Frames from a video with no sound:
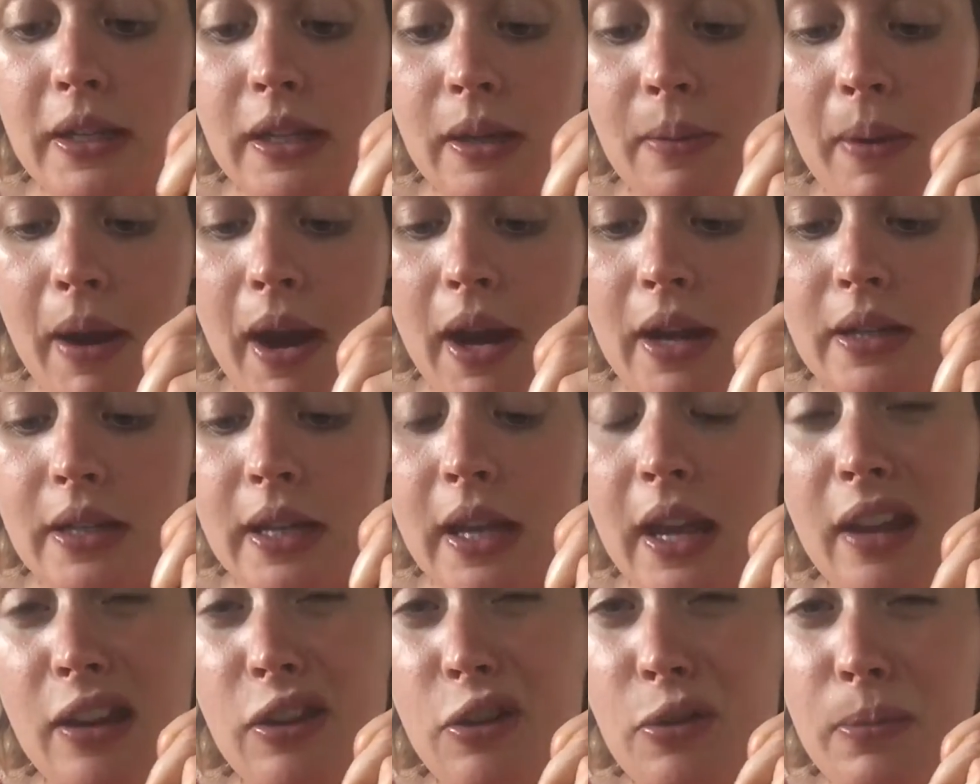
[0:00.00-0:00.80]
to a
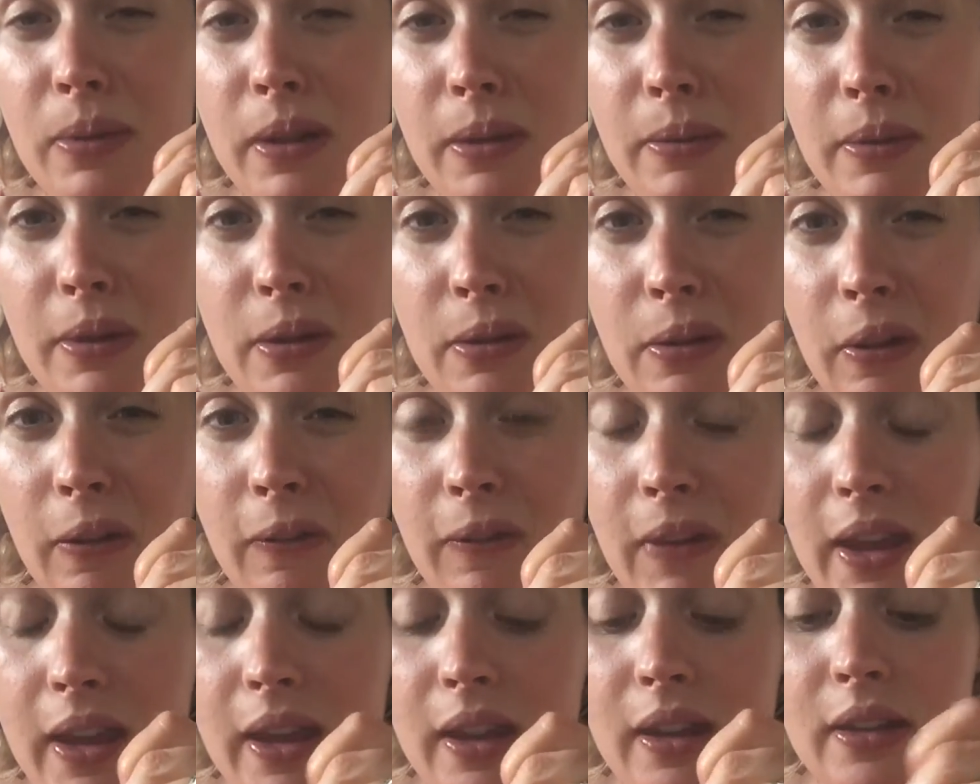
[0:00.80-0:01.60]
party and nobody would know it's
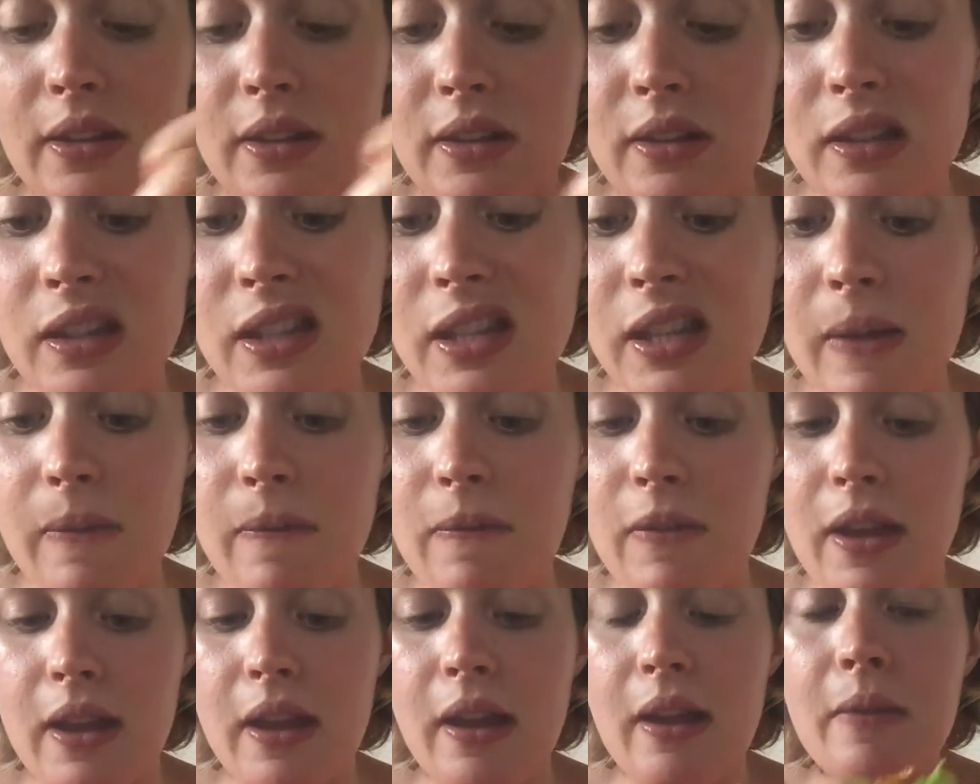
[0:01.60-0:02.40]
vegan. It doesn't seem
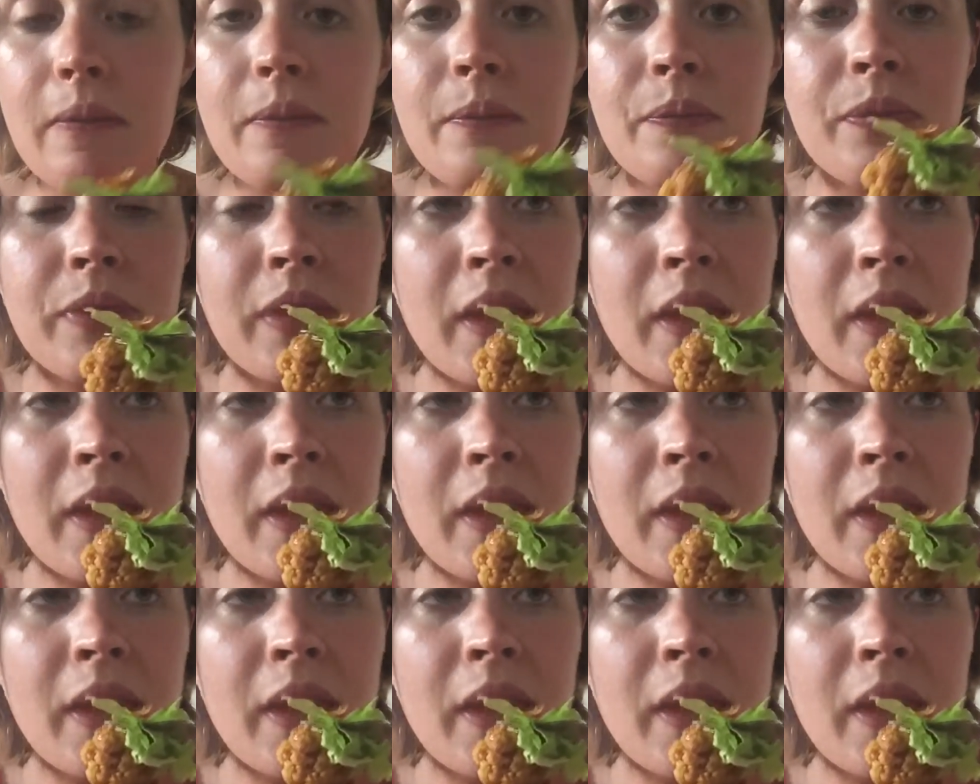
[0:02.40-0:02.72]
vegan.